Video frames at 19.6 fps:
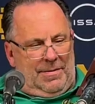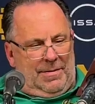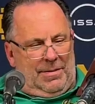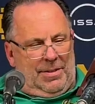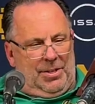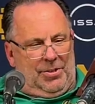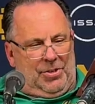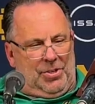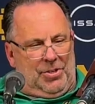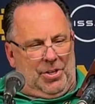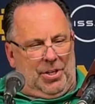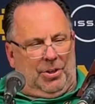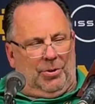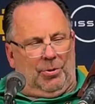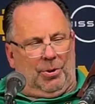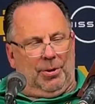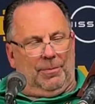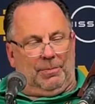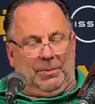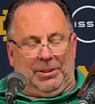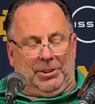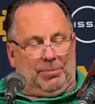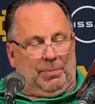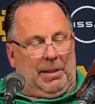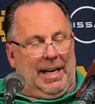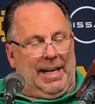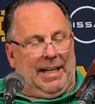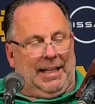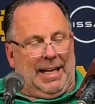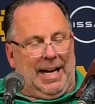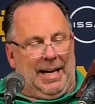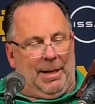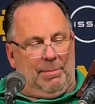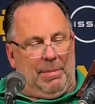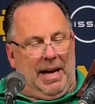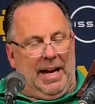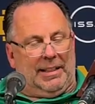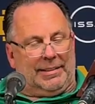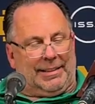This is a group that's played a lot of
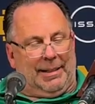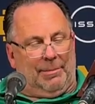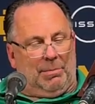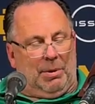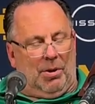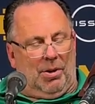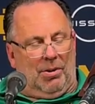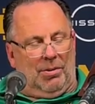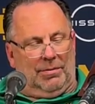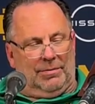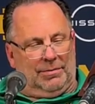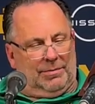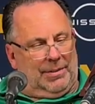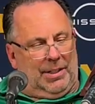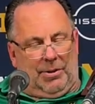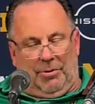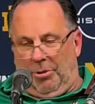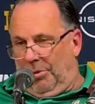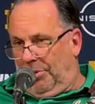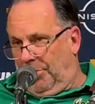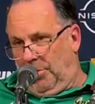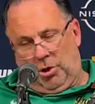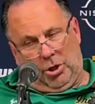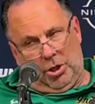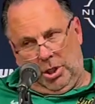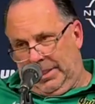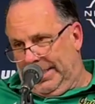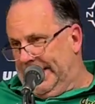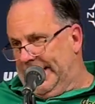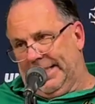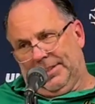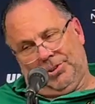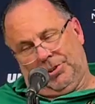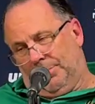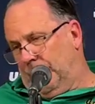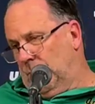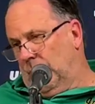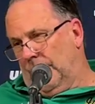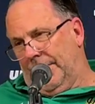basketball. They're thoroughly
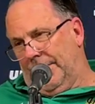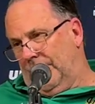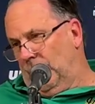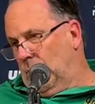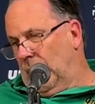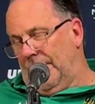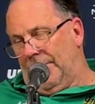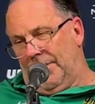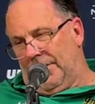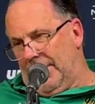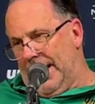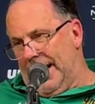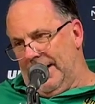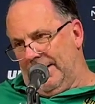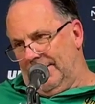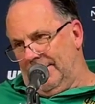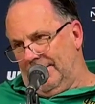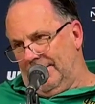disappointed where they're at.